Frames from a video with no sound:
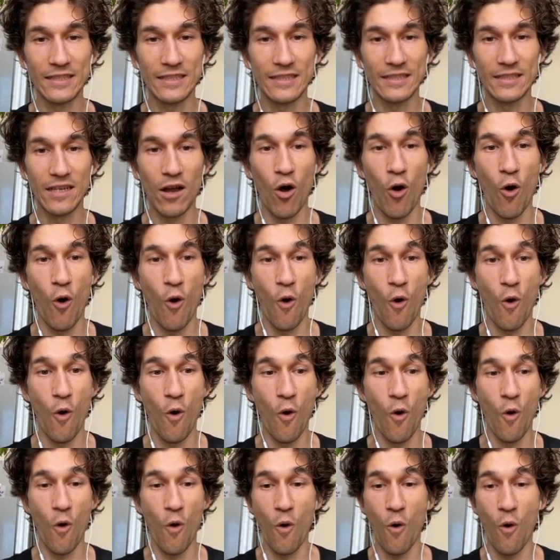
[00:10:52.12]

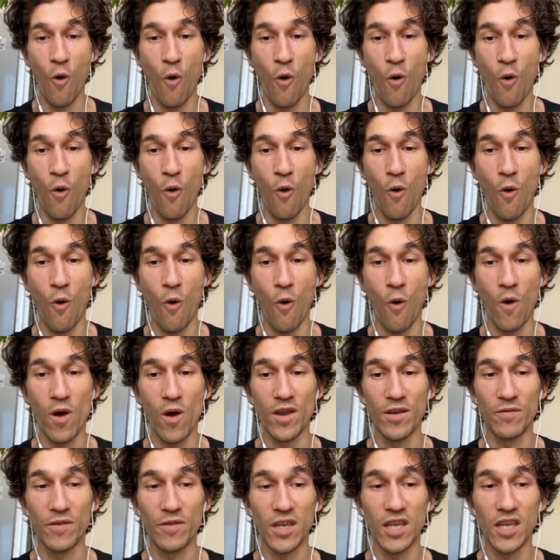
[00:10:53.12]
or
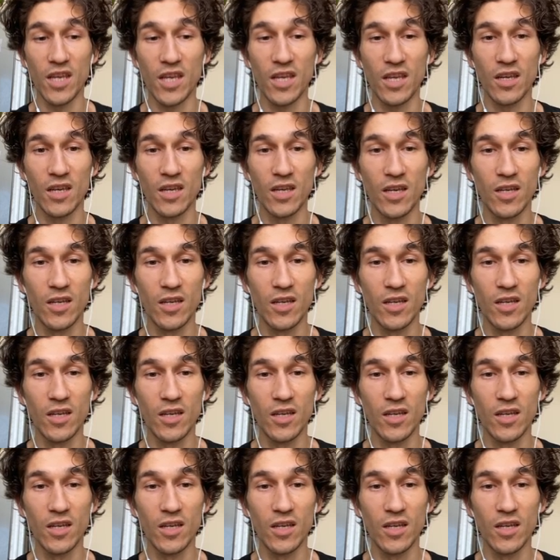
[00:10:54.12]
if he